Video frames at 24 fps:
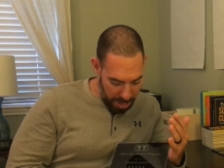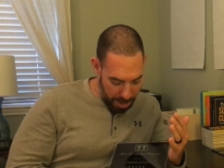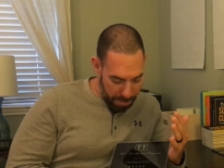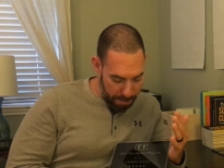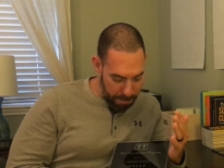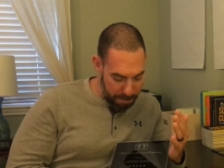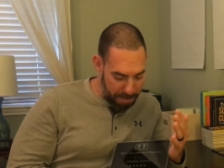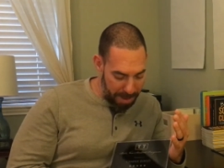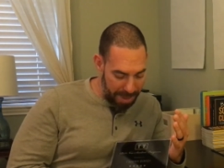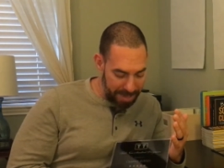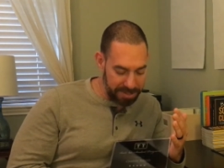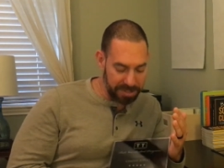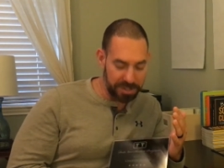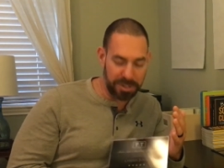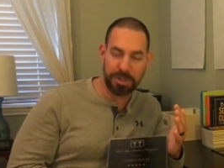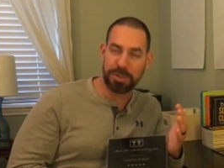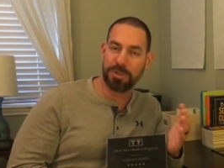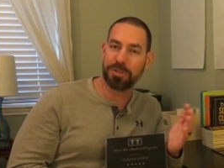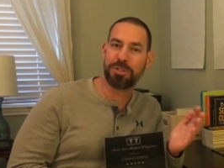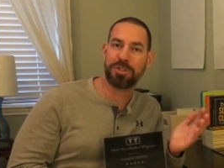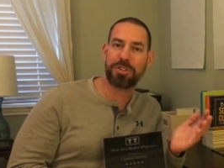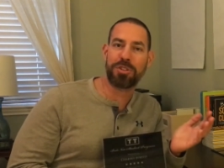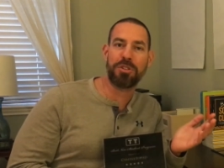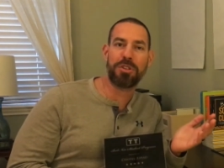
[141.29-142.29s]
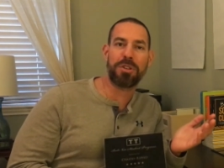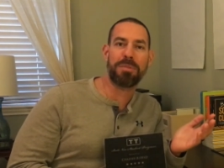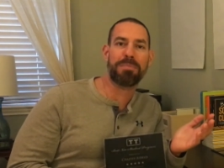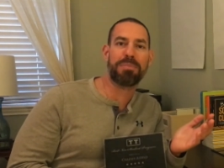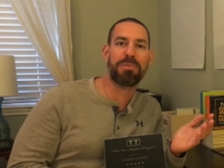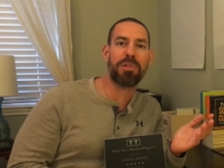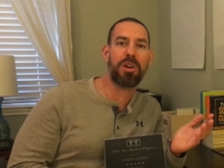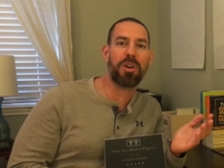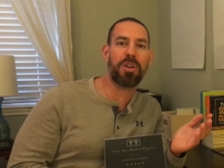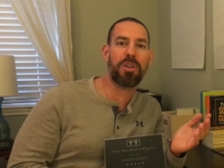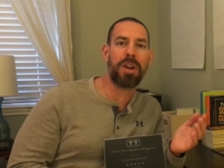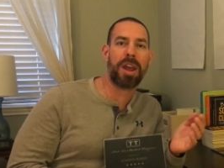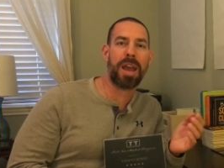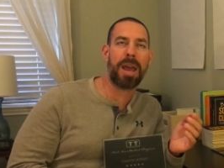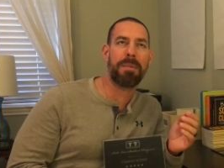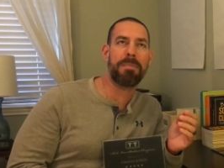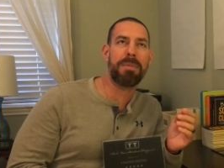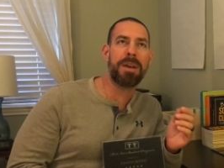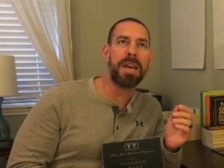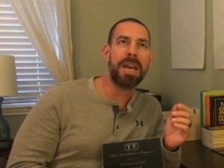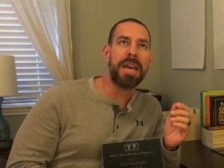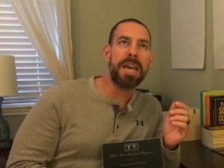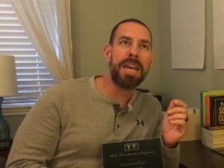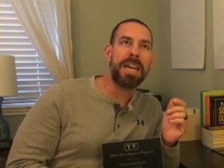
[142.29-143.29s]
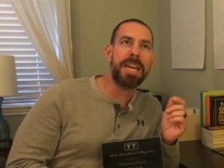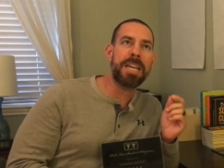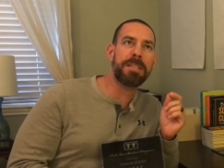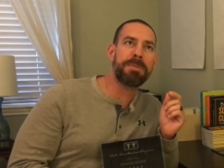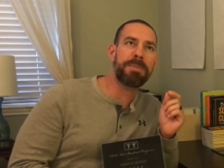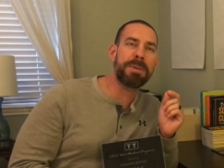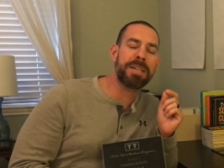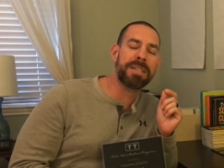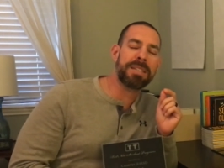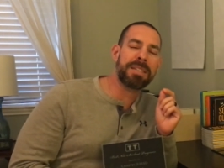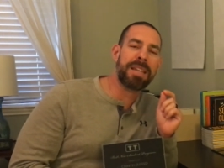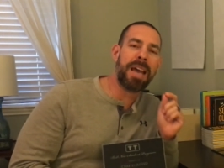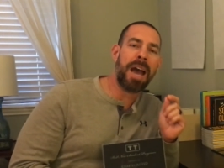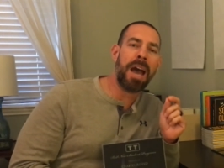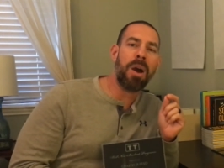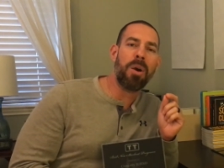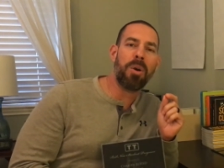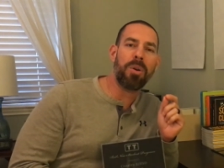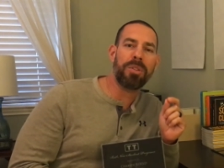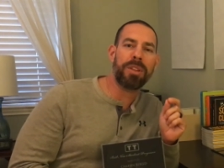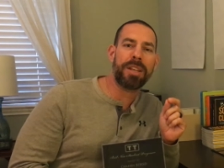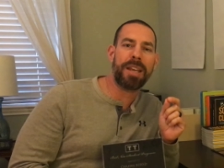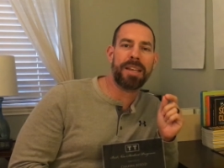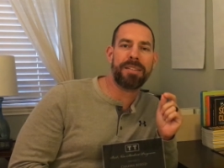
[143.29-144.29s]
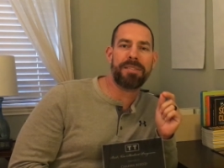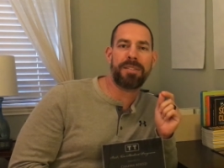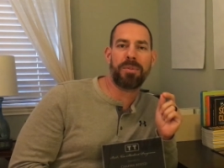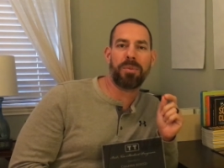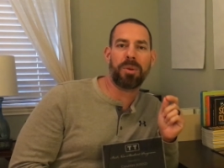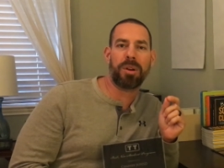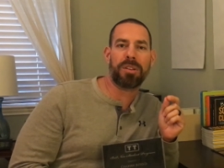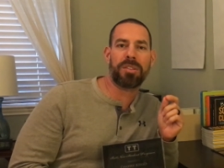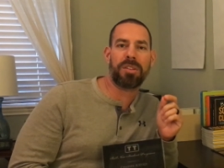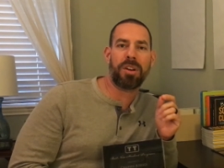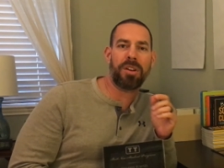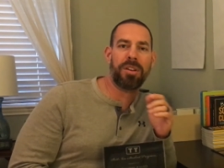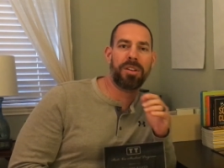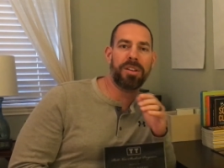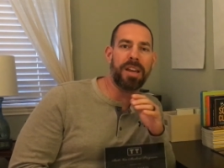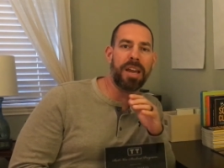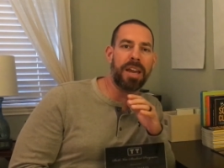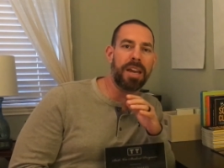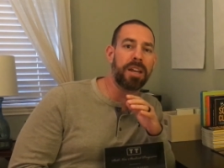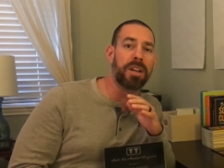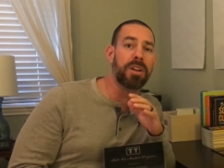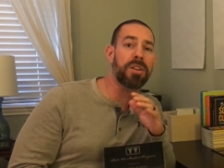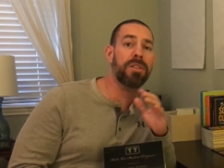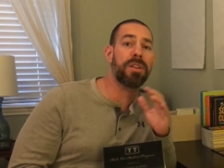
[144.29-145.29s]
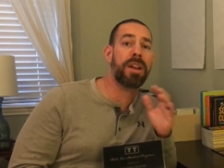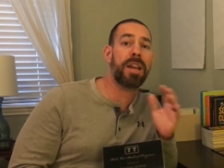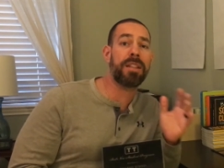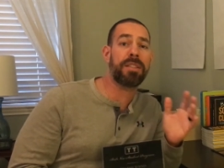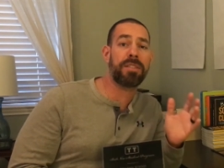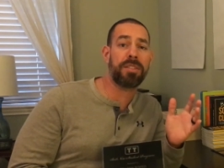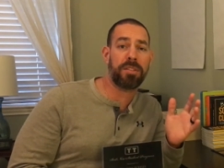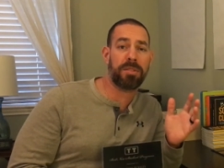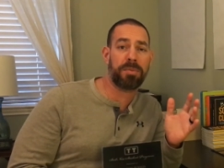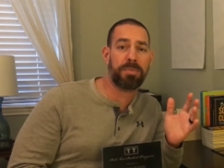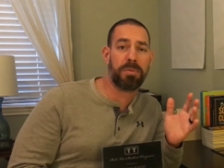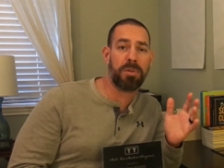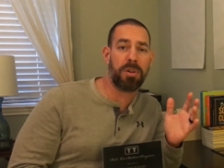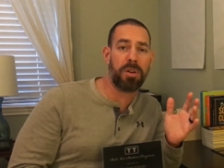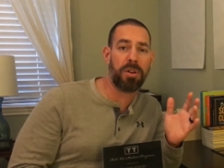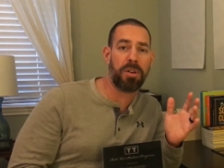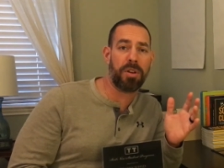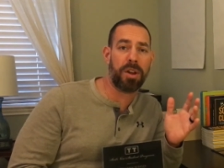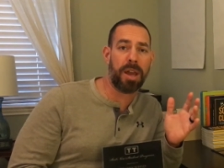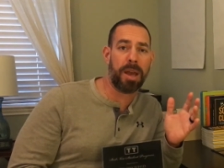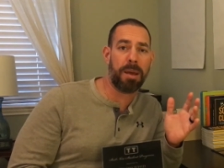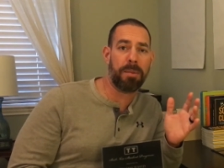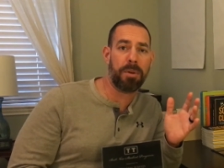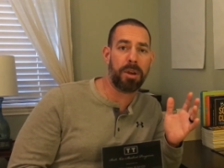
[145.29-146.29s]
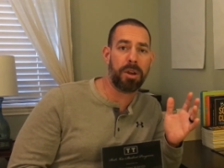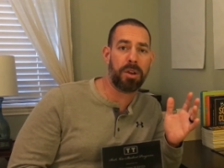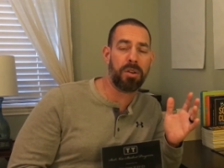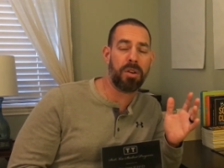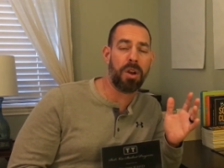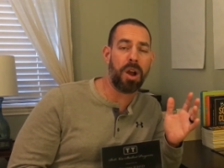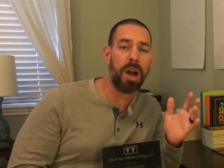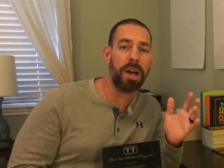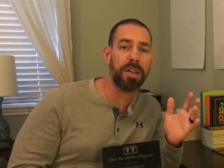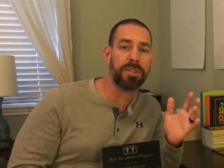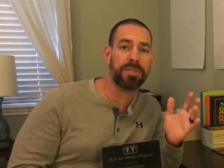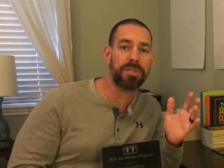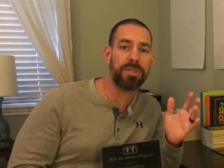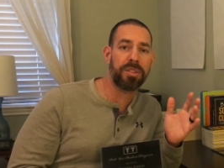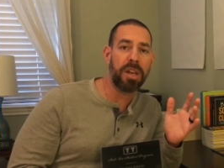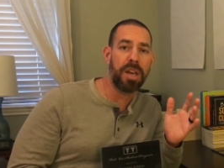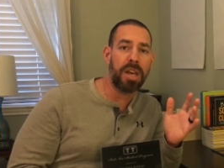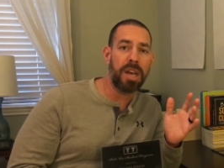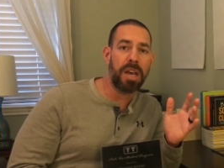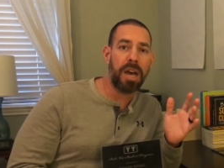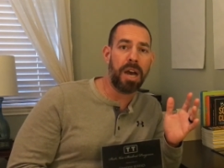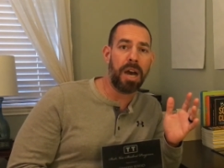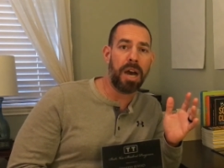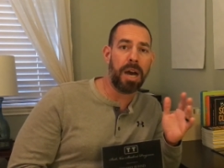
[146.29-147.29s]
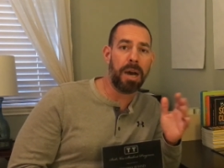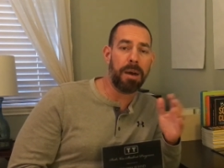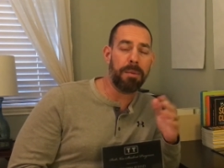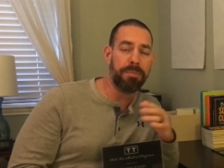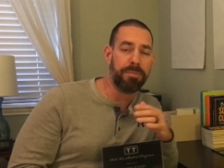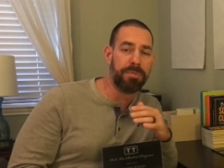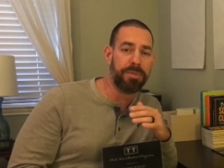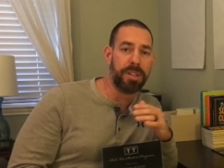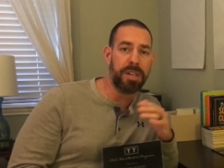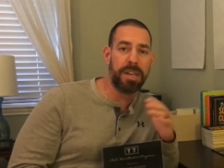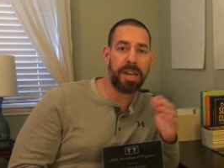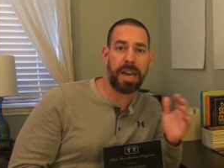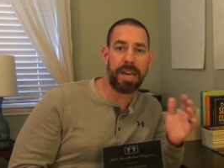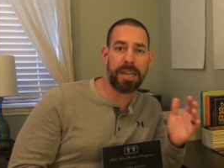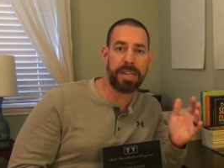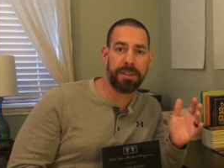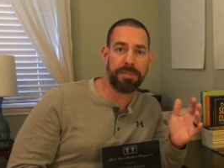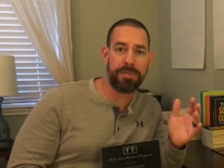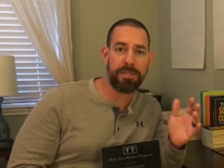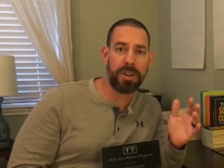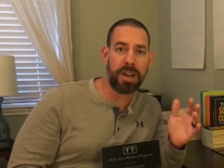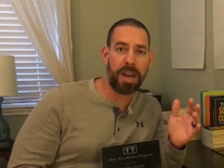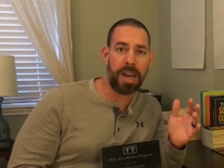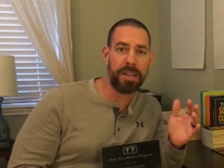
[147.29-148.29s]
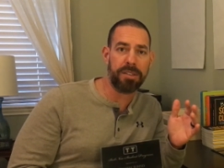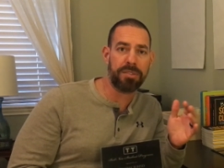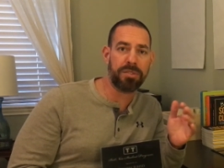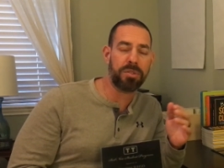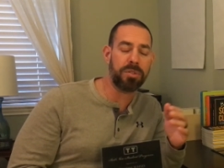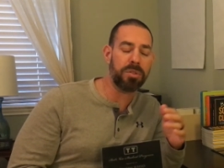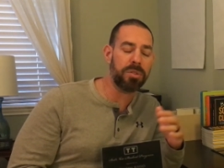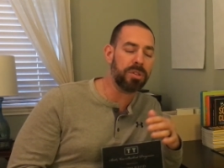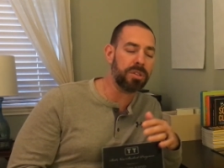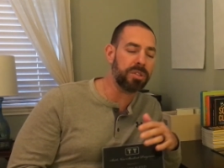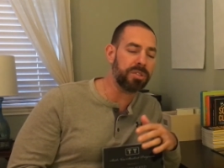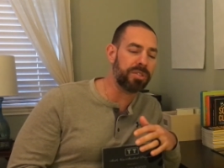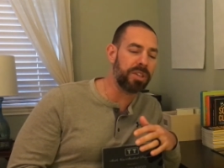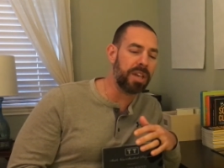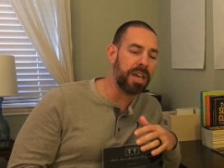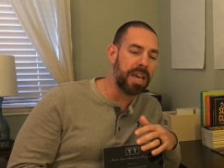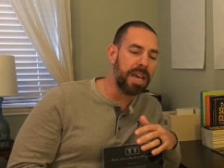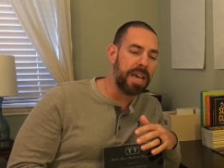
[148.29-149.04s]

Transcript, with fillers: Best New Student Program is because not only has he worked hard to kind of create this program across um, the nine different high schools,